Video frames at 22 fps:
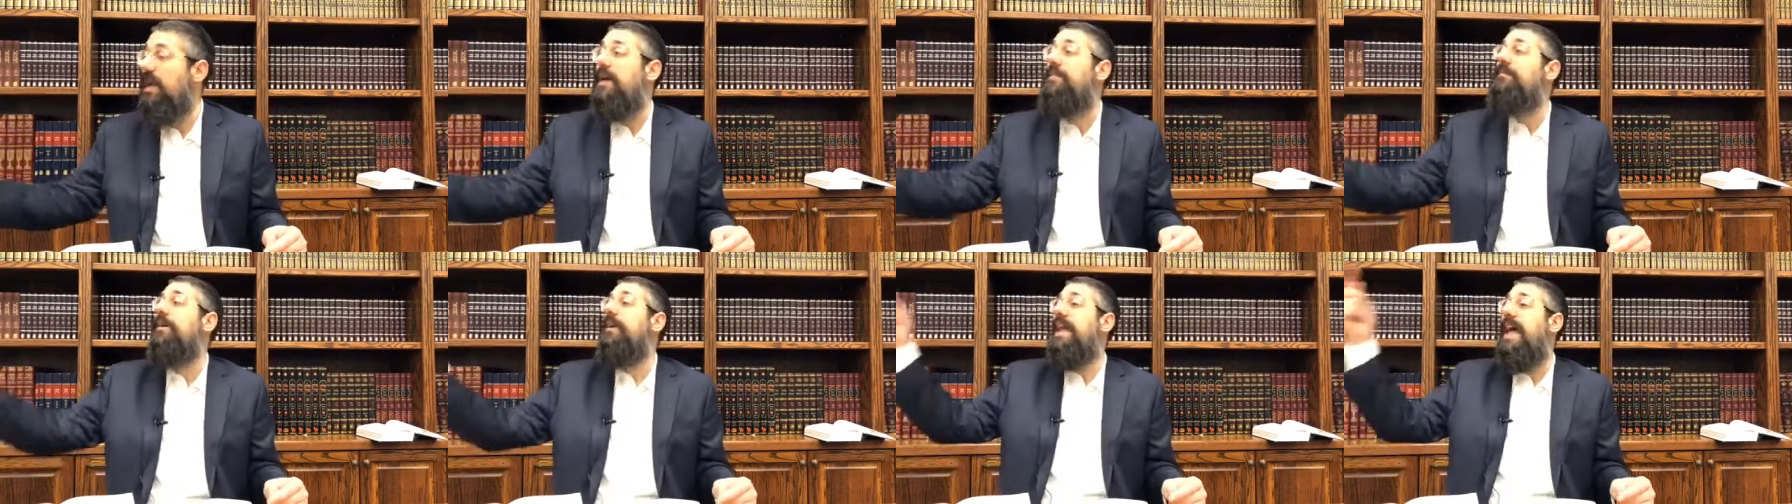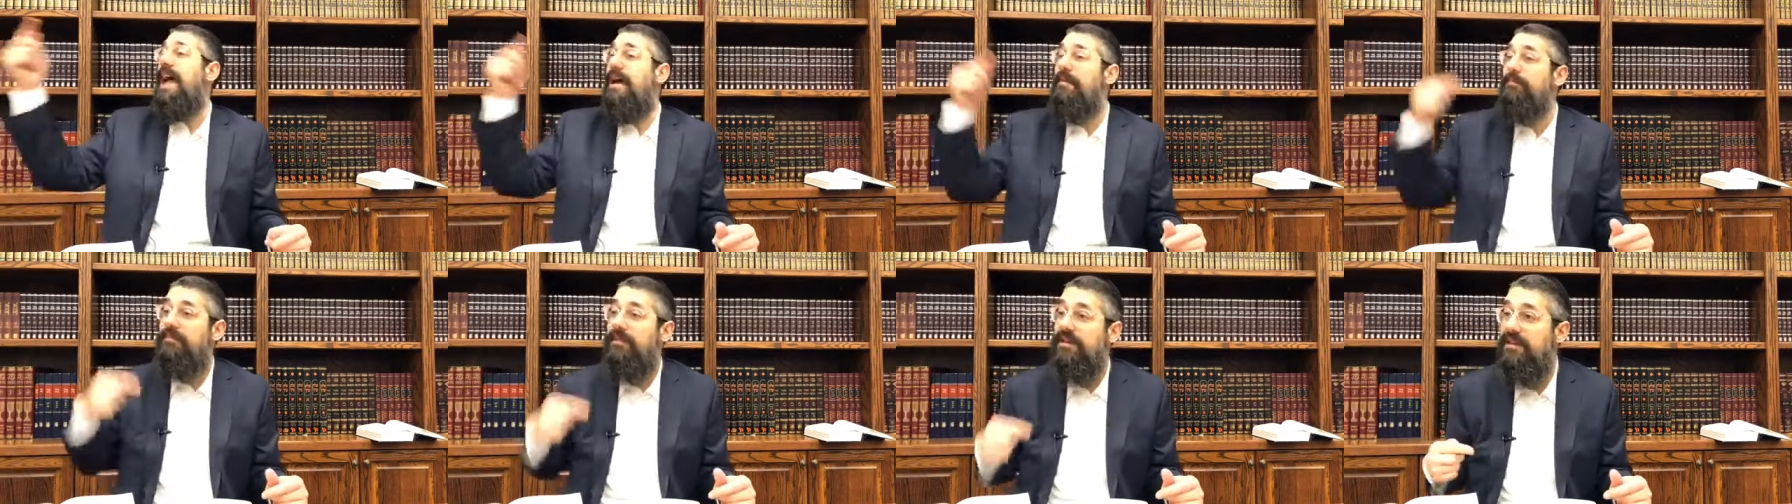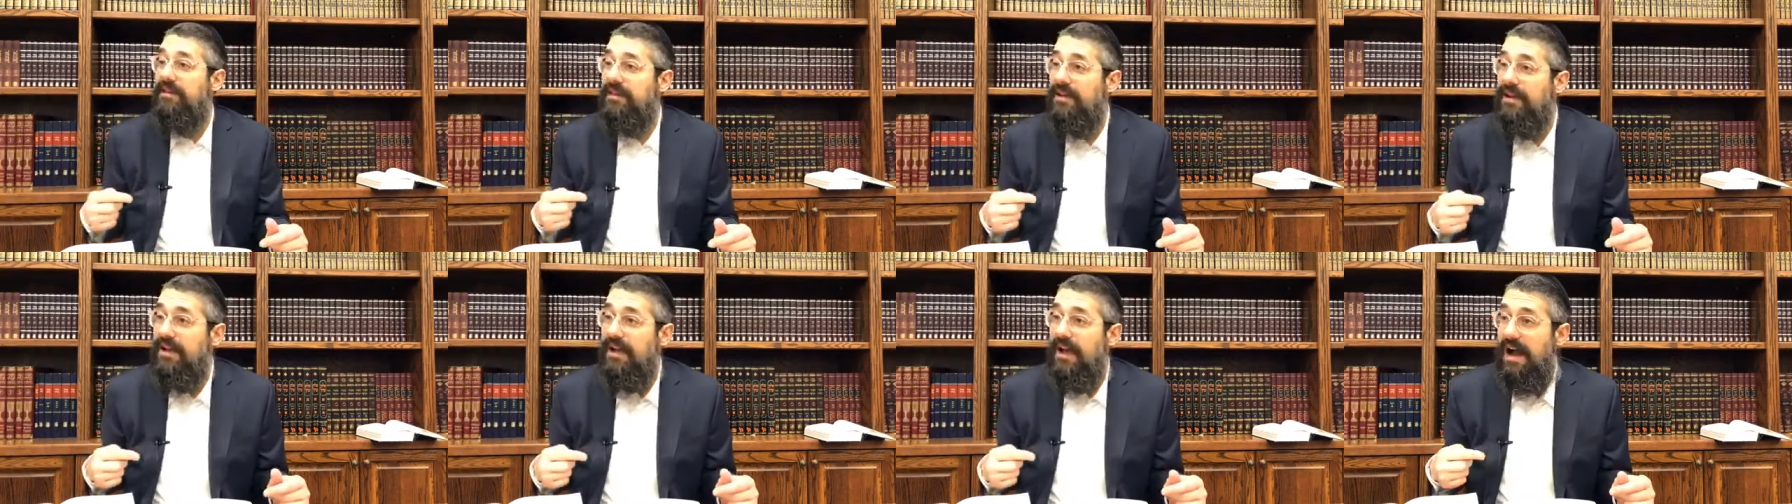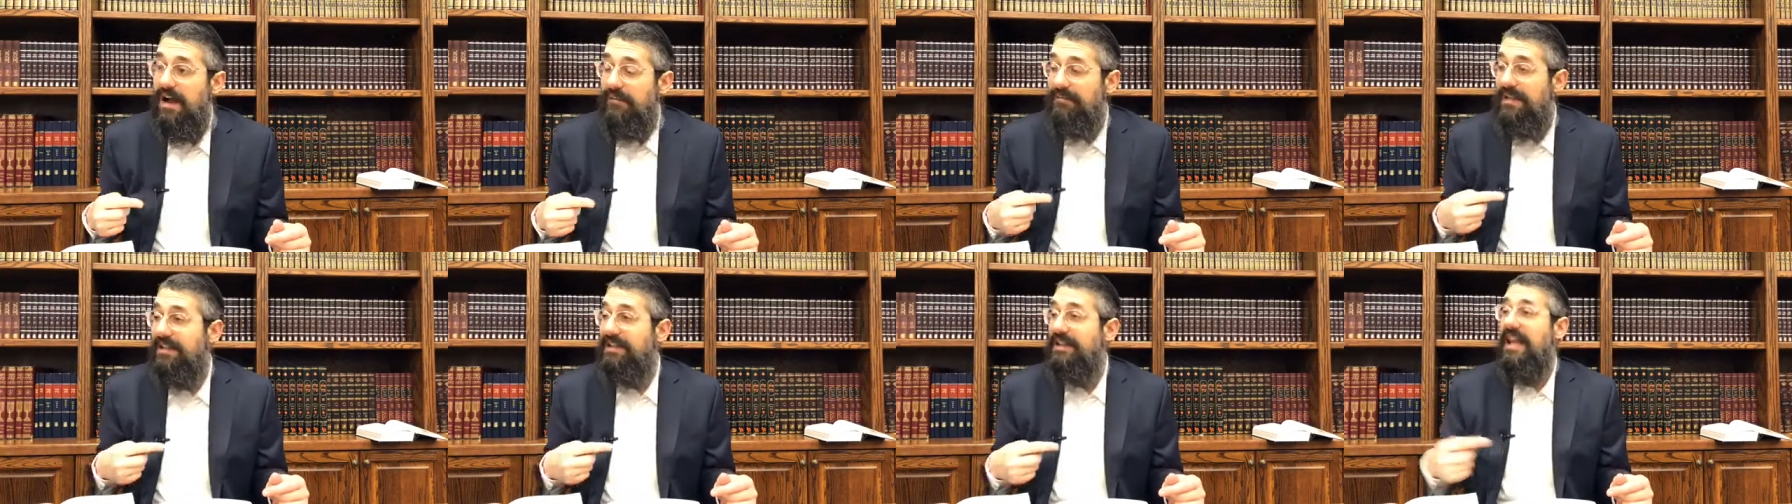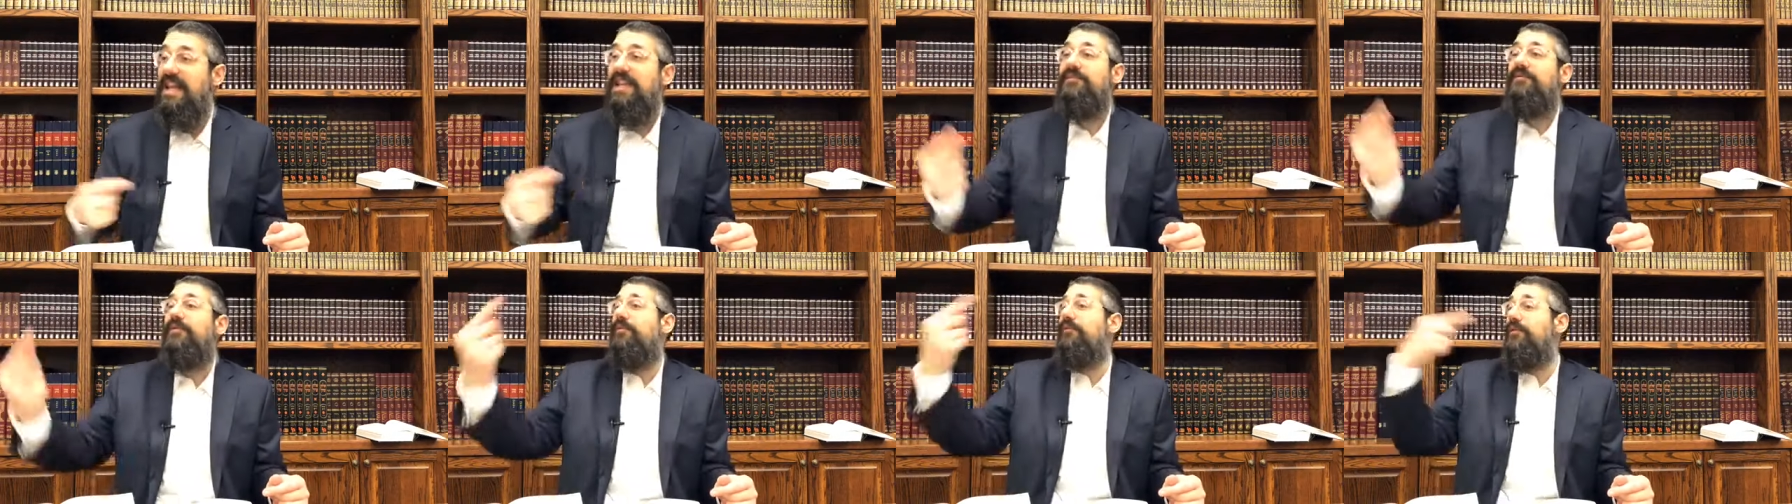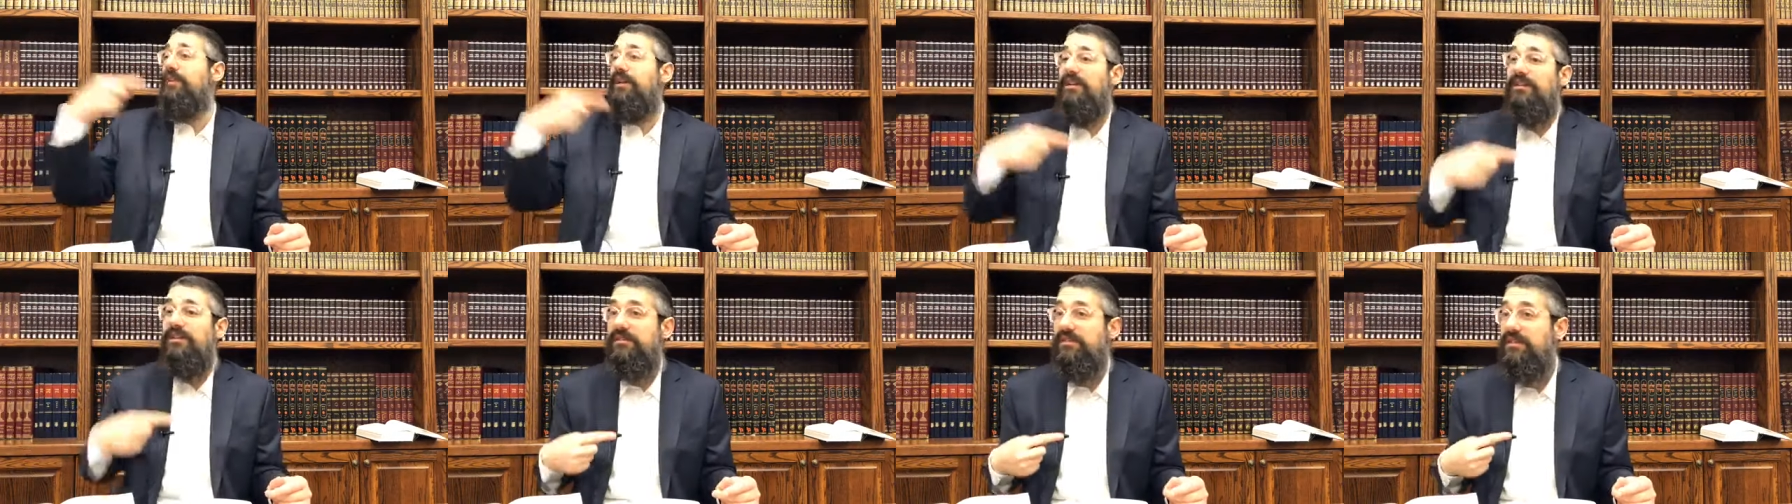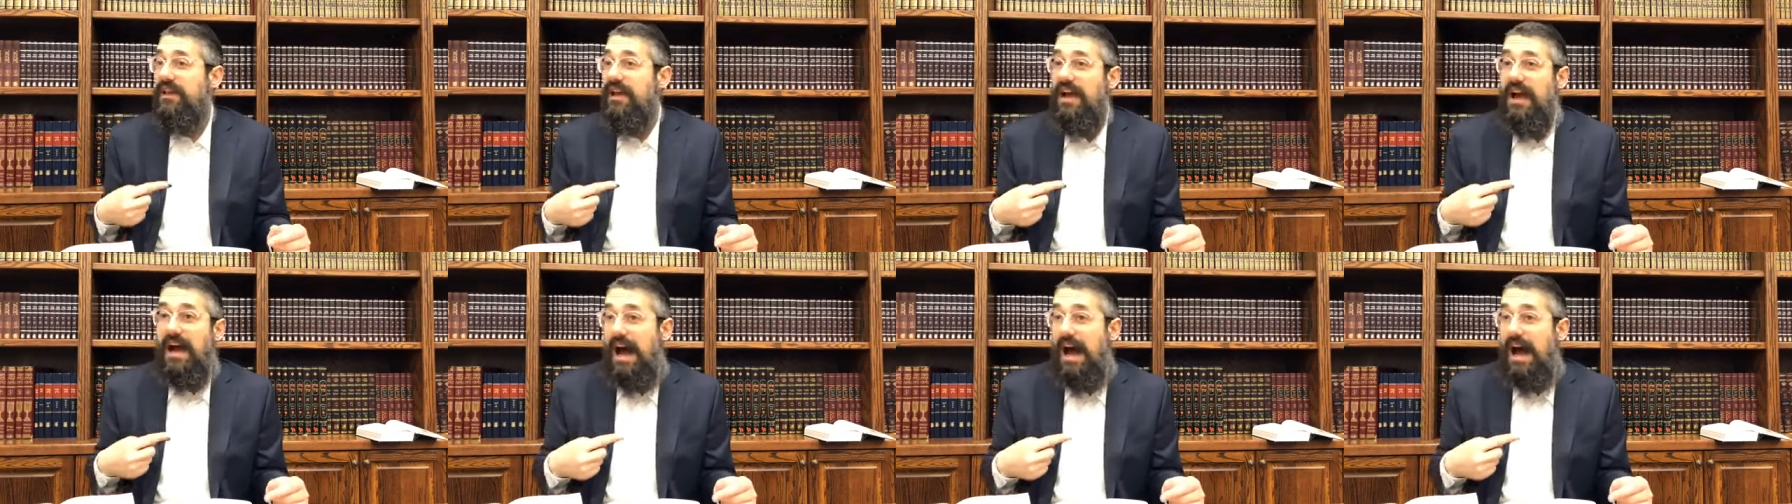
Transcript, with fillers: I'm unhappy, I'm not getting fulfilled,